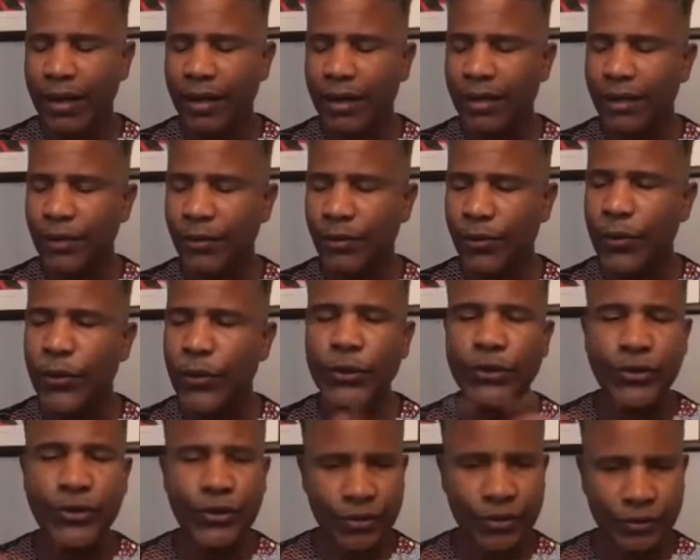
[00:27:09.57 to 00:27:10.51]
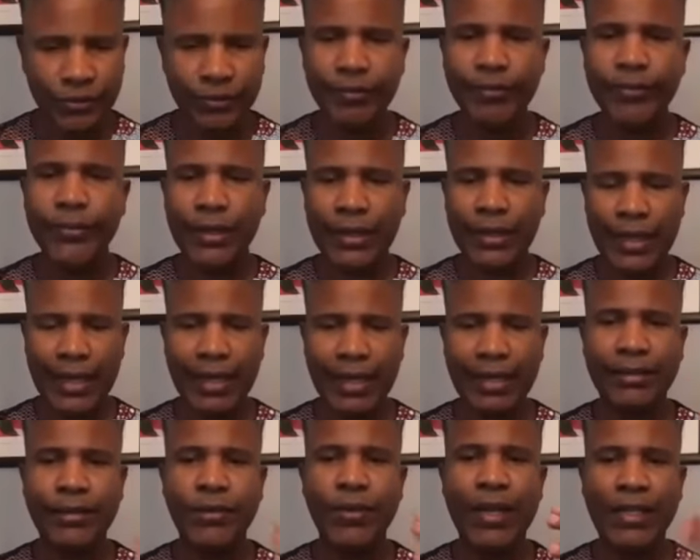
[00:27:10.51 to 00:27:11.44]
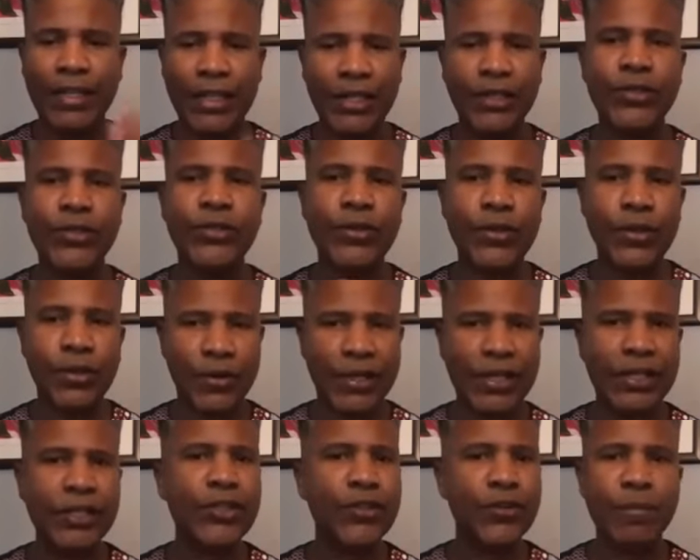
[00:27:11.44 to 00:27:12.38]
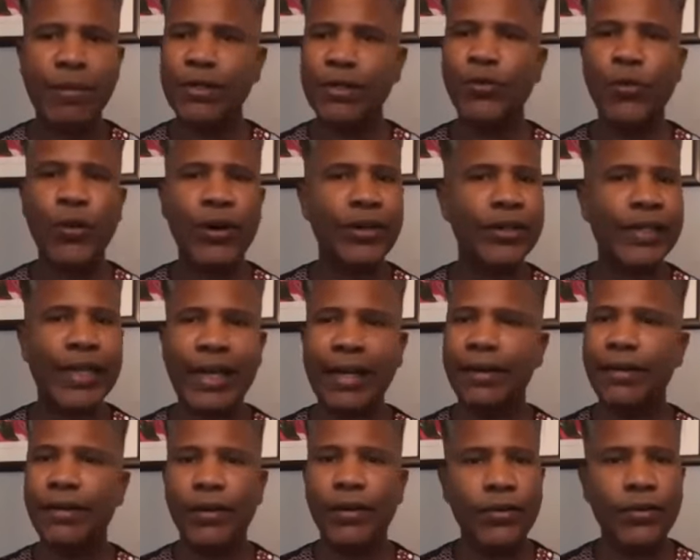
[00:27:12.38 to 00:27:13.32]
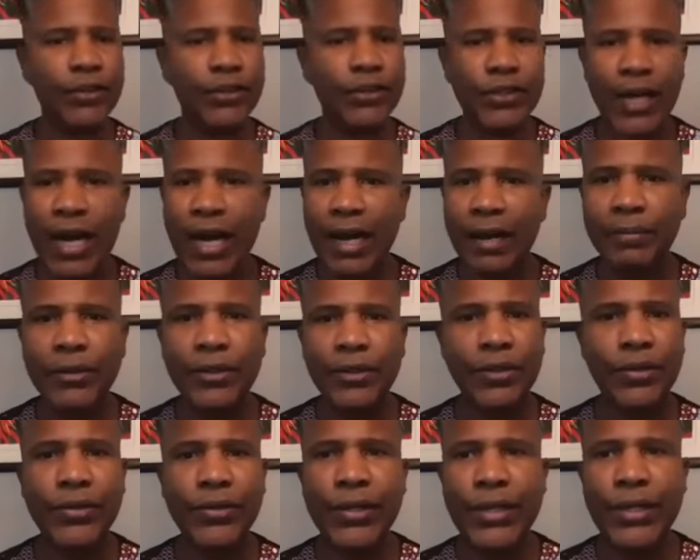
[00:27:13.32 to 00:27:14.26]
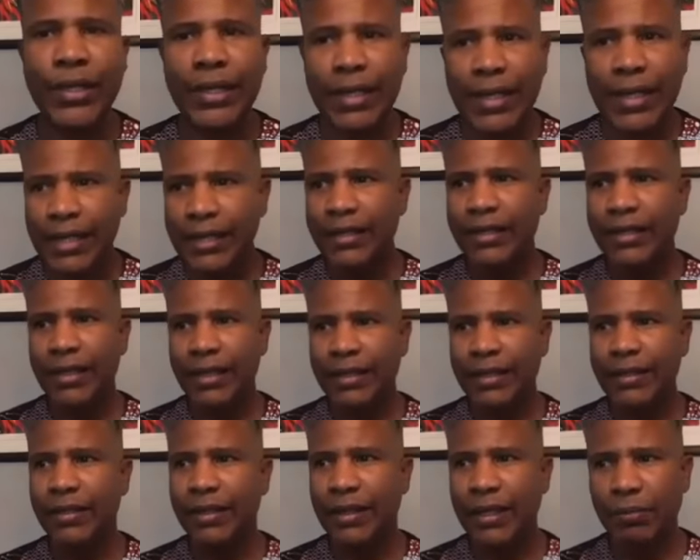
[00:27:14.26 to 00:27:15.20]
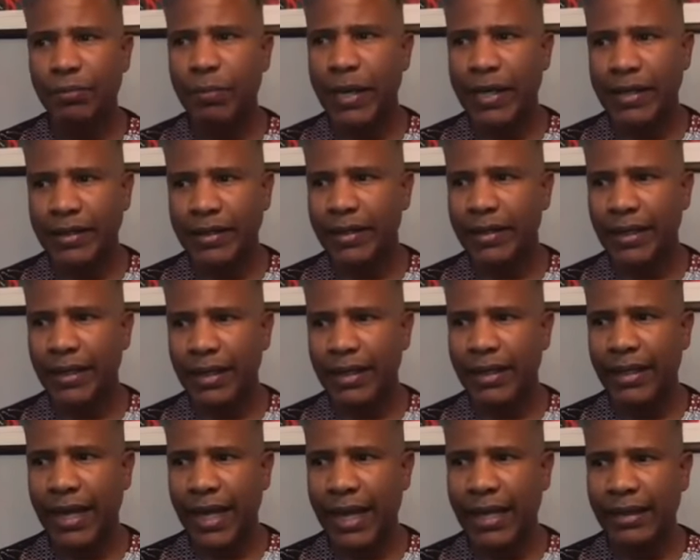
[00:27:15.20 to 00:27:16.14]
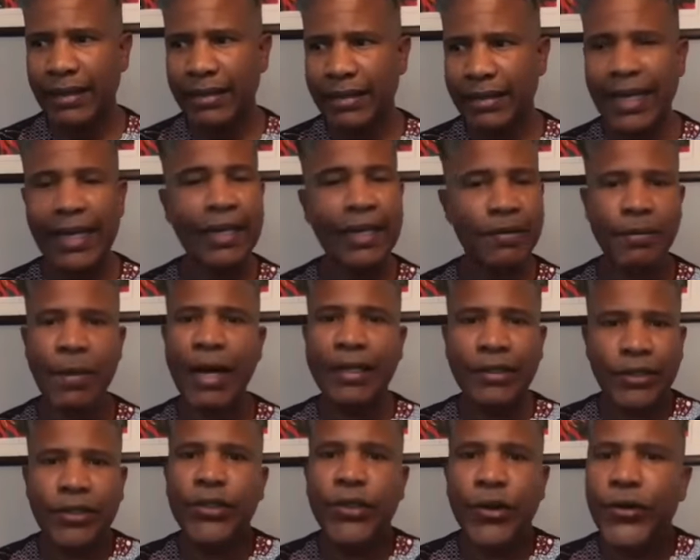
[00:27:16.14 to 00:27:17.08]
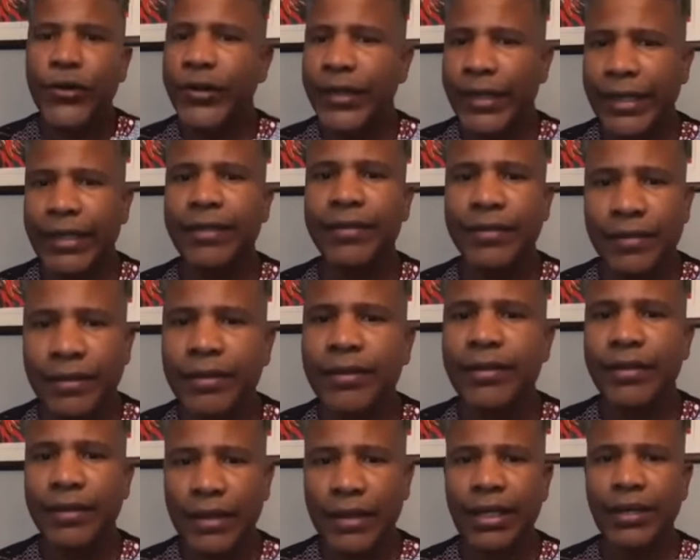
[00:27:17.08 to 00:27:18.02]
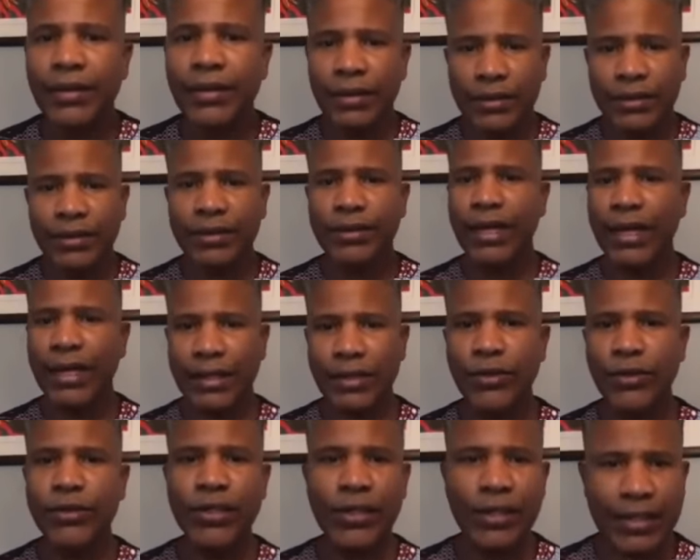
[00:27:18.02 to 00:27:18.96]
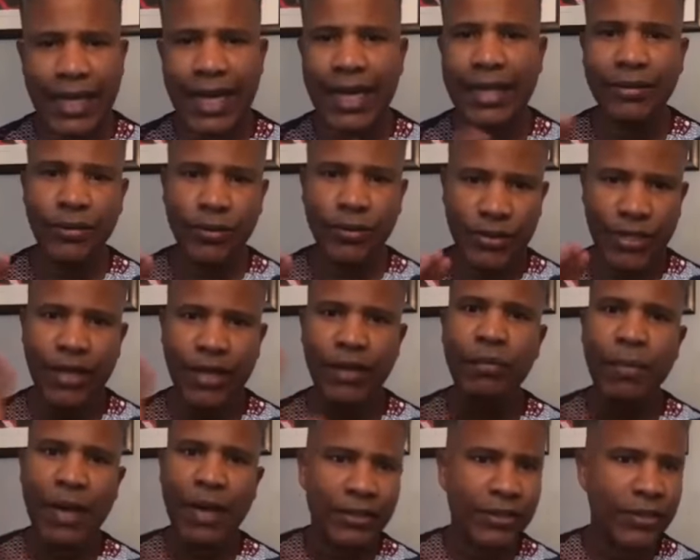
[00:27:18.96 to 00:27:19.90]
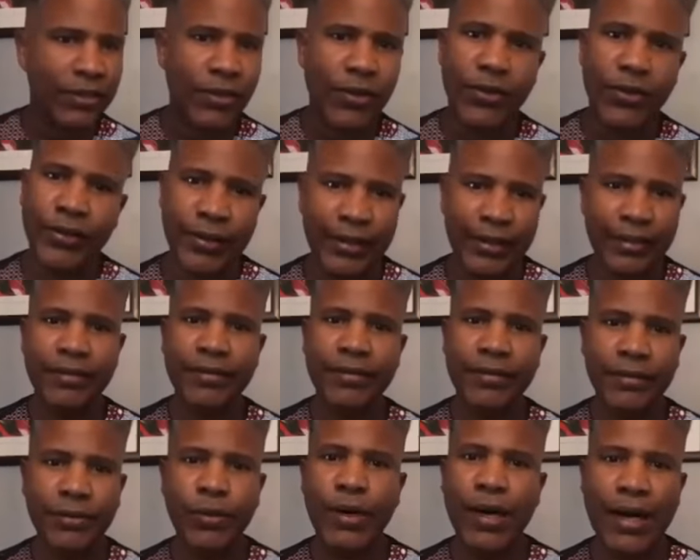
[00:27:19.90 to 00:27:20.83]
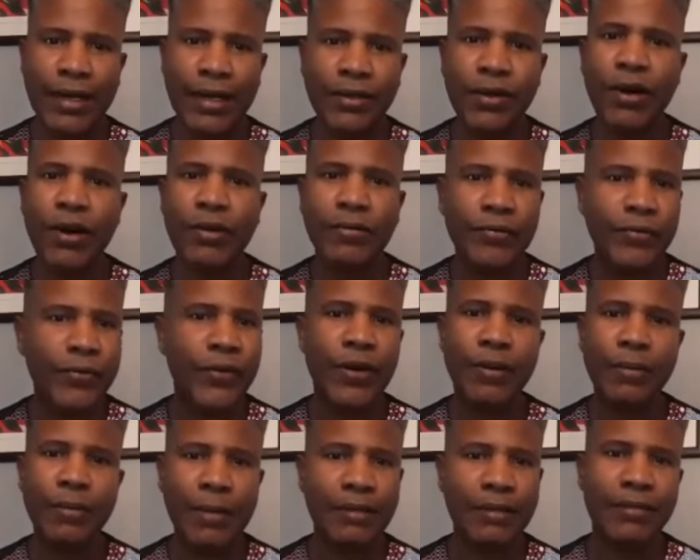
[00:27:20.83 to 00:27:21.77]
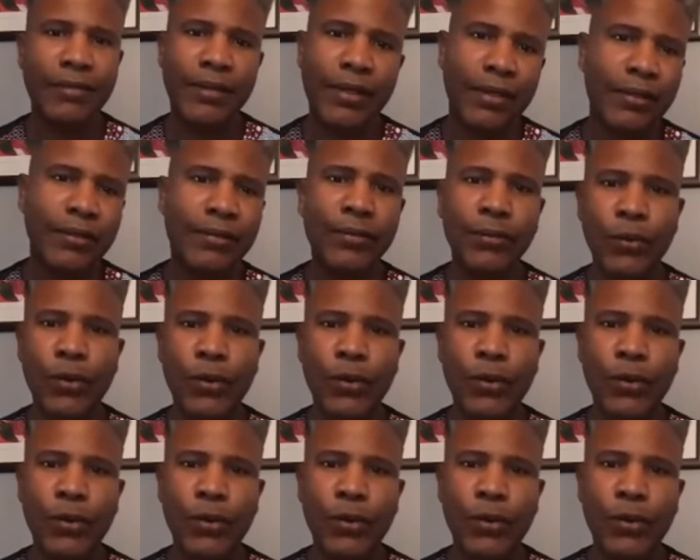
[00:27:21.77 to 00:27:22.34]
roots, the traditional instruments were there all the time. So it's basically like telling my story, right. You know, it's using that to tell my story, where I come from and, you know, where